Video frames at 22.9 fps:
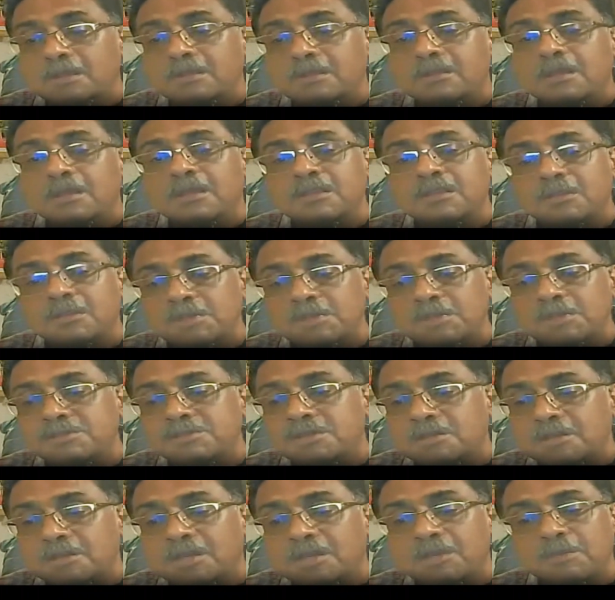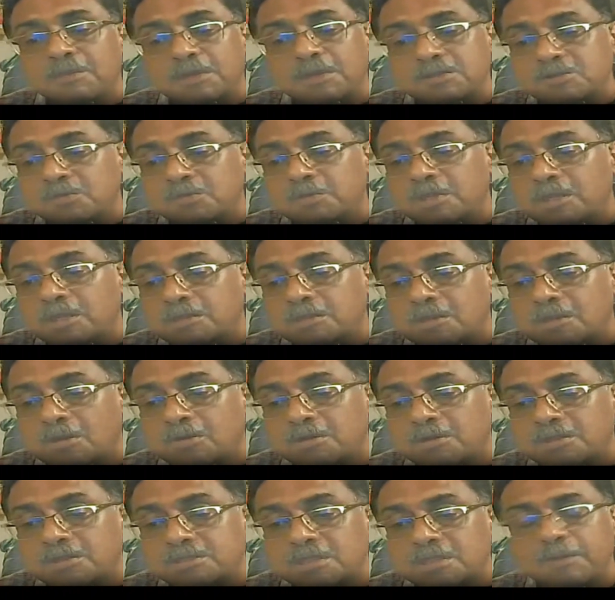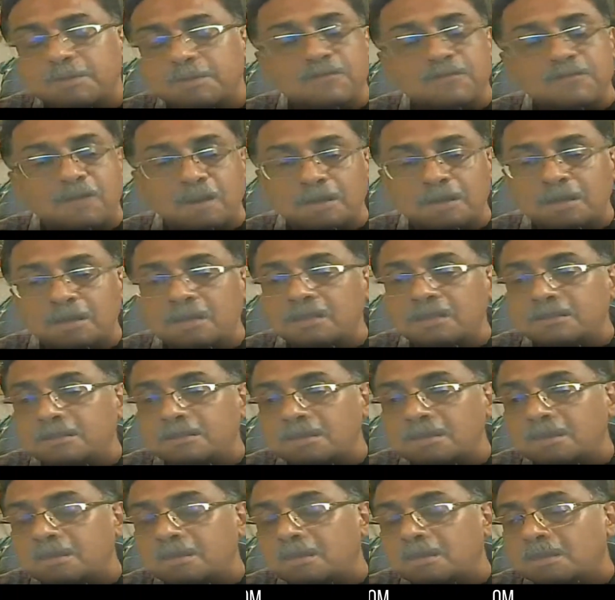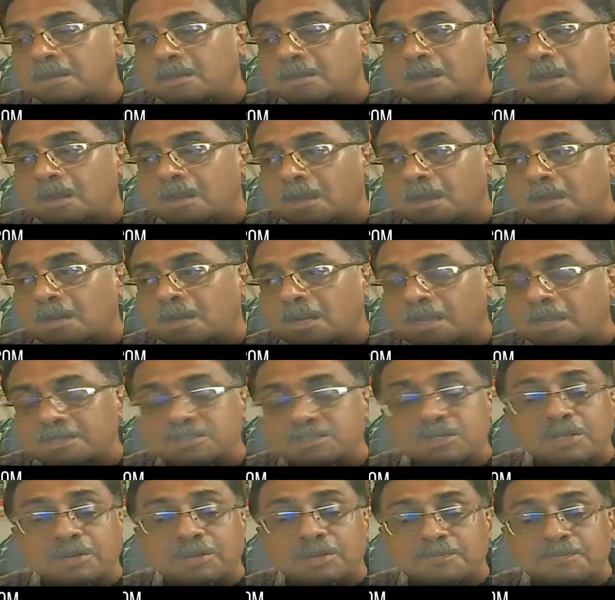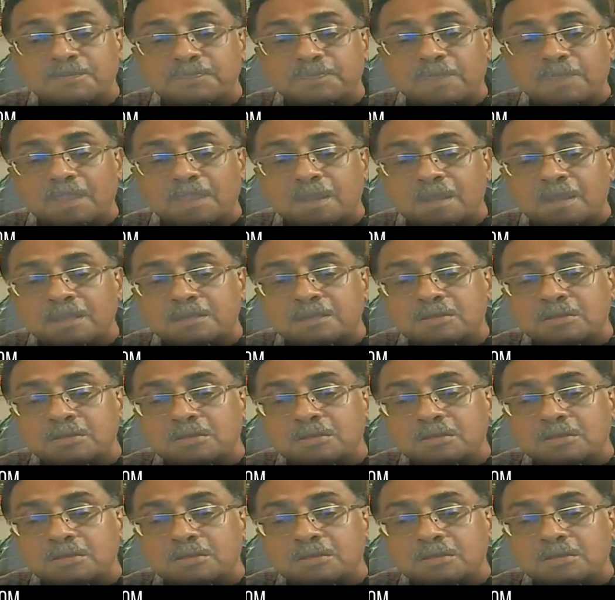Then the minister came and so many authorities came, and finally the collector uh,